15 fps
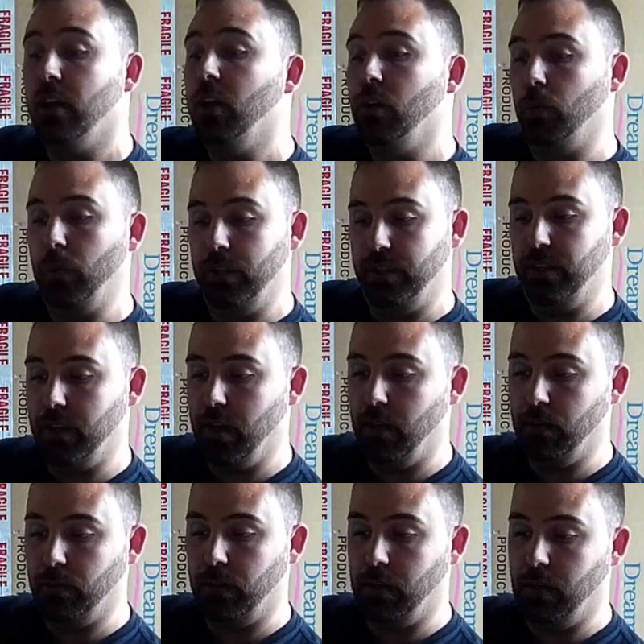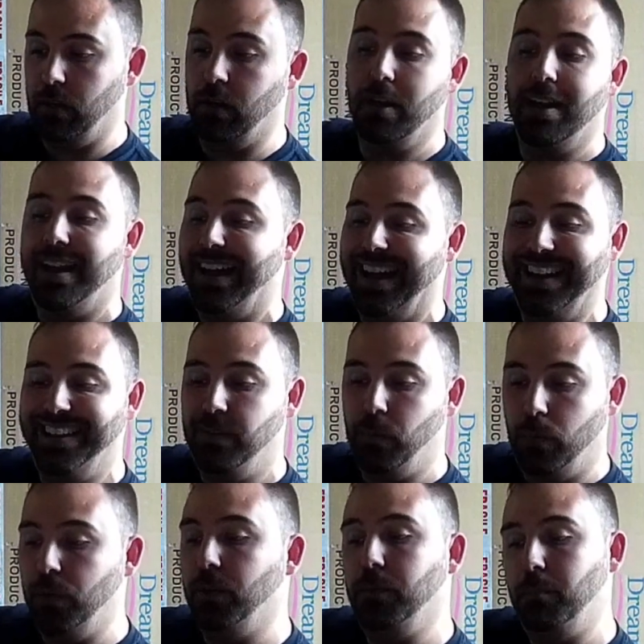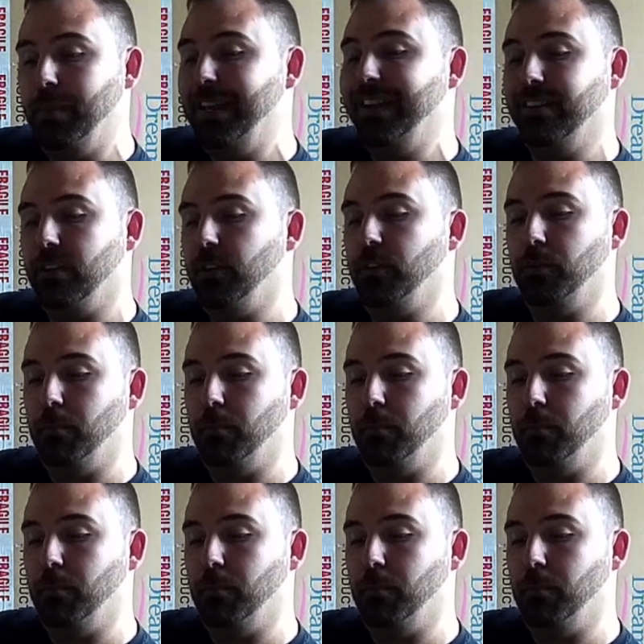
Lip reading: with the gold car, and it would be a good